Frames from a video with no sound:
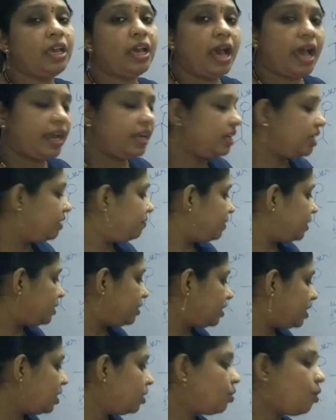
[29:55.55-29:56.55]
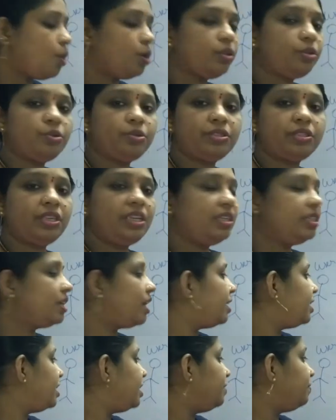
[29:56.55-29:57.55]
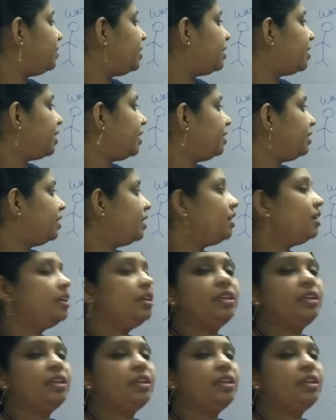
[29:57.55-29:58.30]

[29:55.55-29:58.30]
and he will think all those things, and he will write the